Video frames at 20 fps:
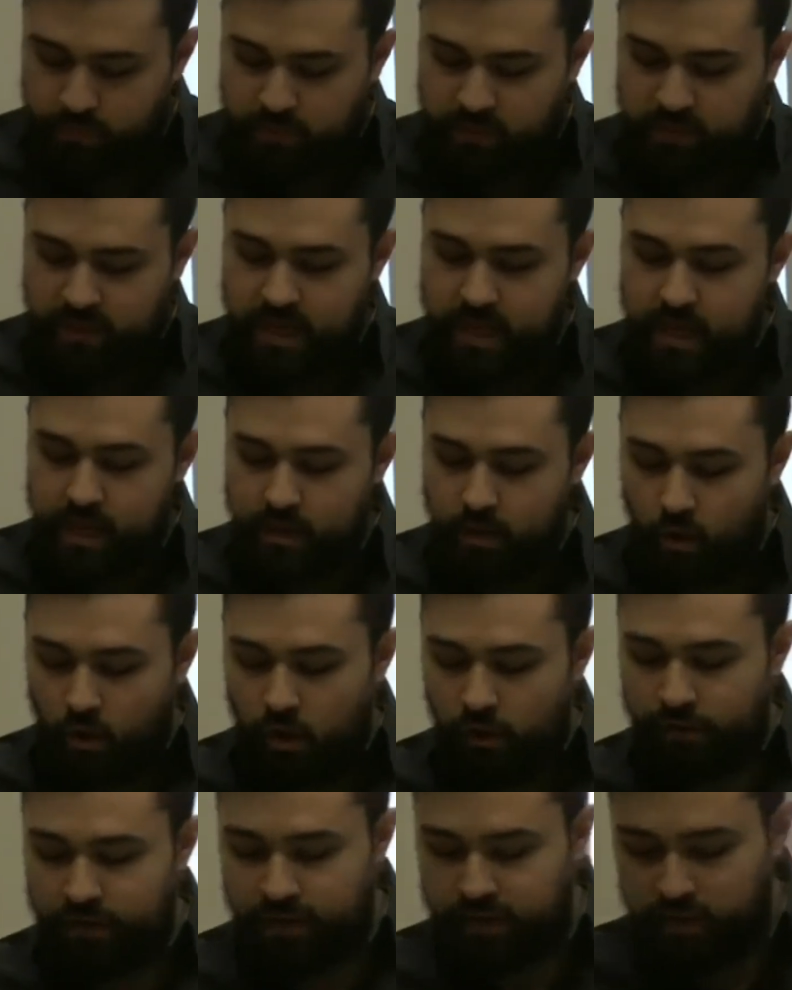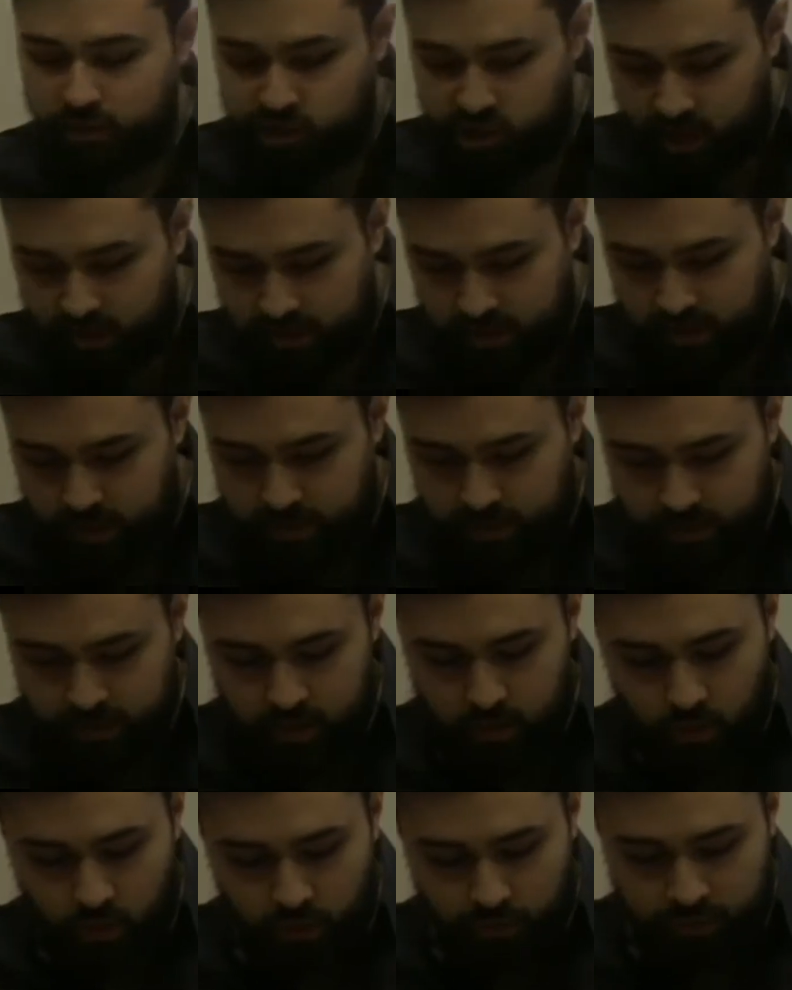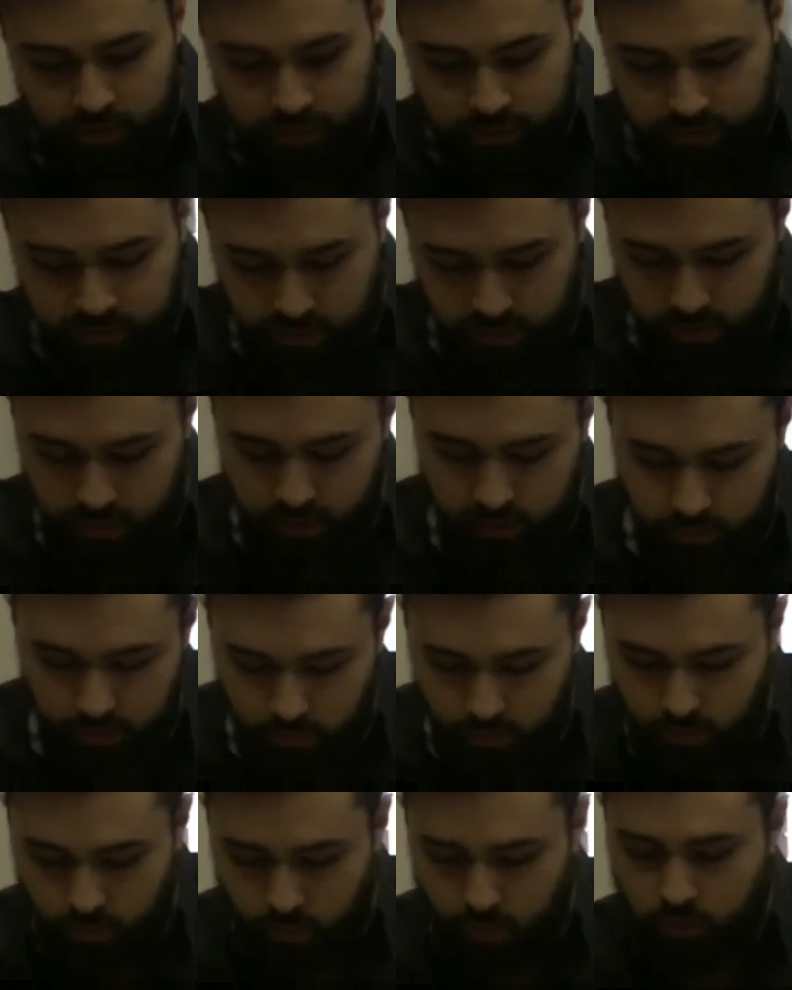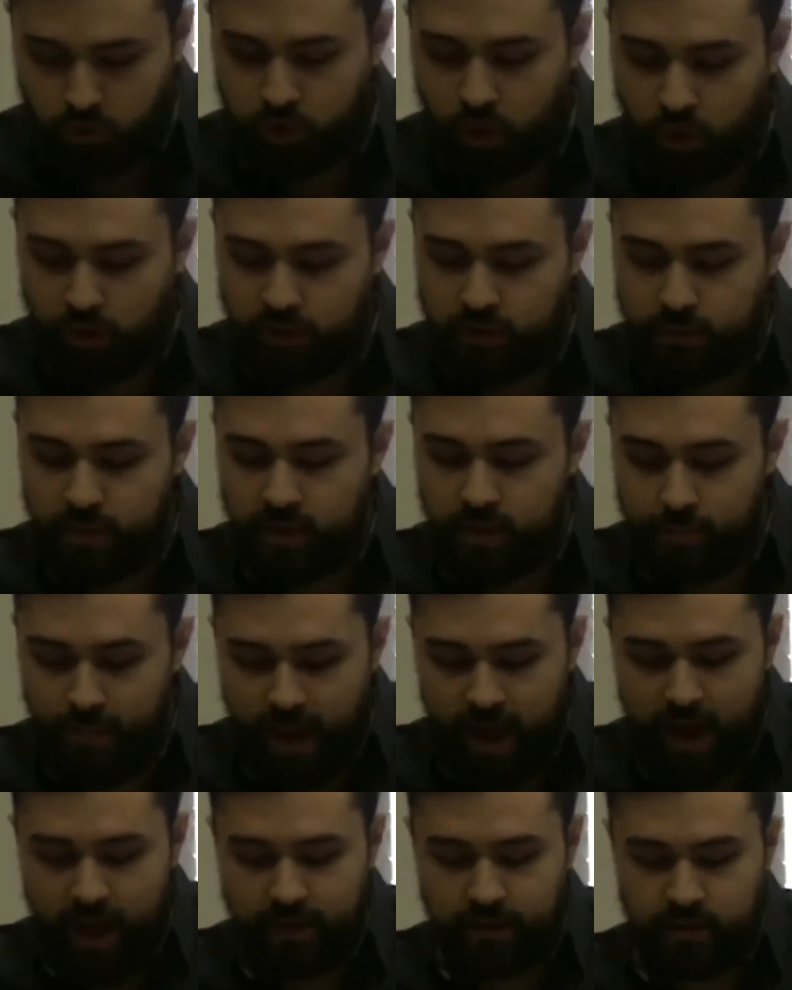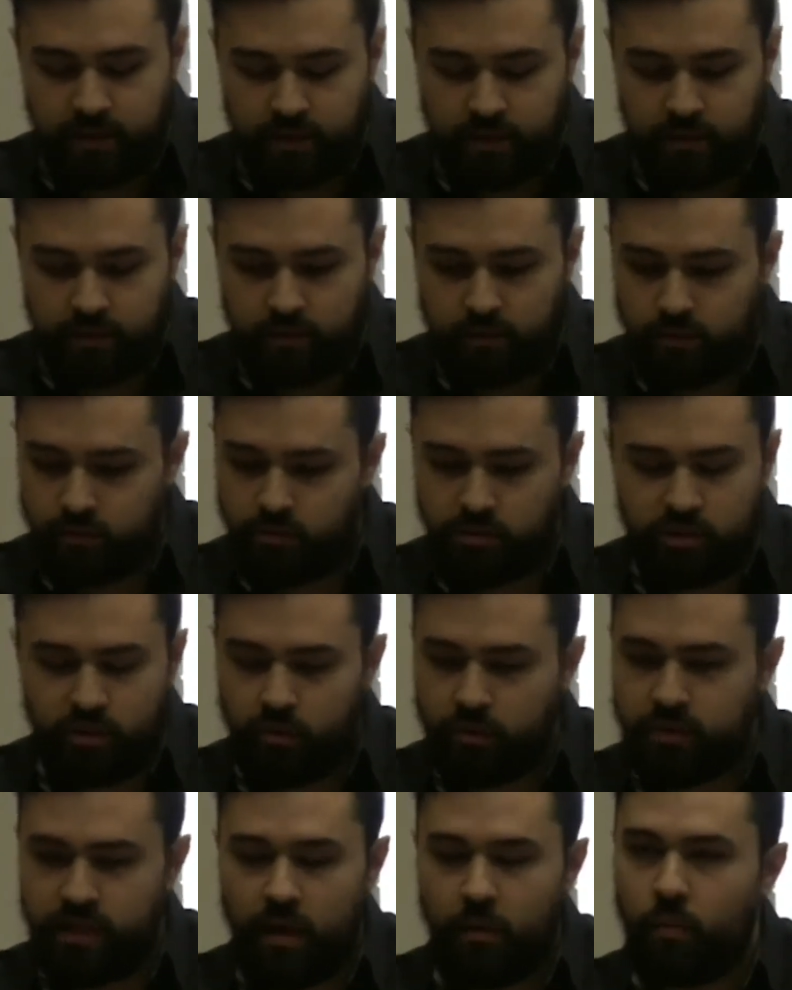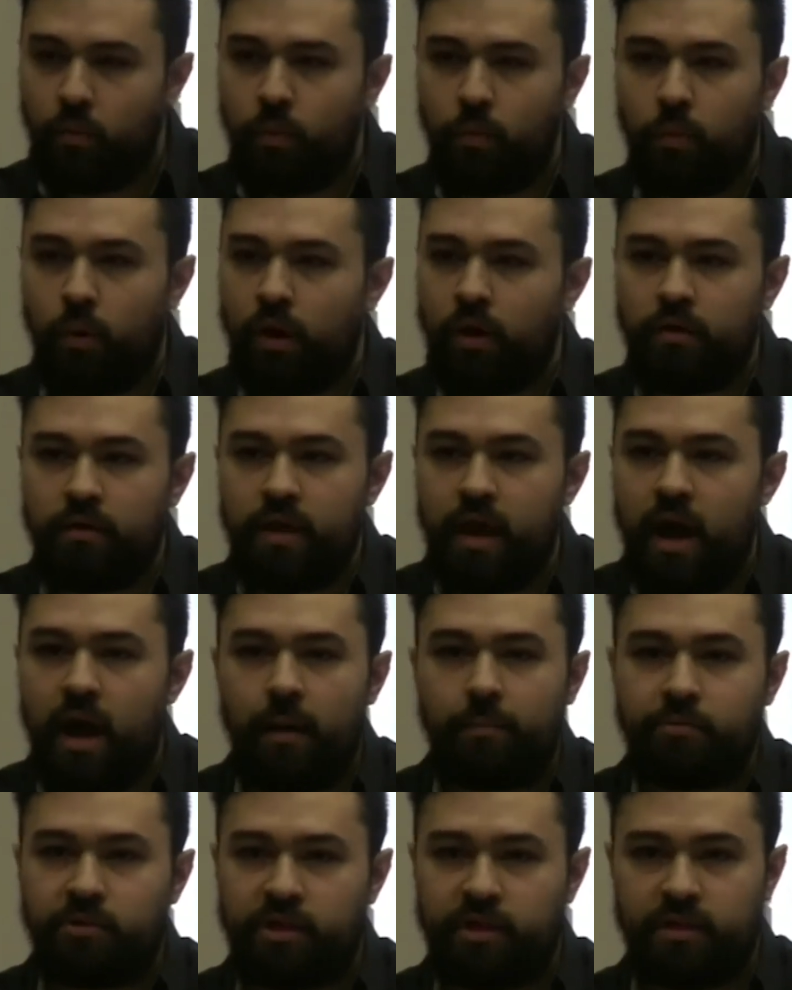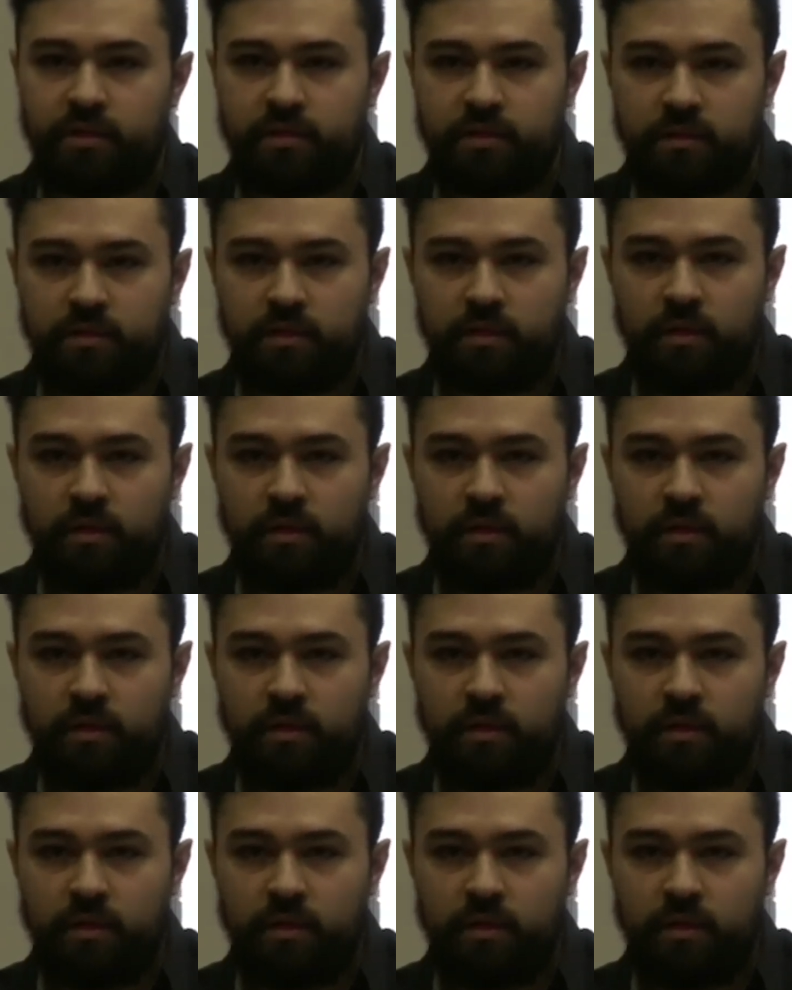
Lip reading: Seeing all these injustice and all these laws being passed shows that what are the options?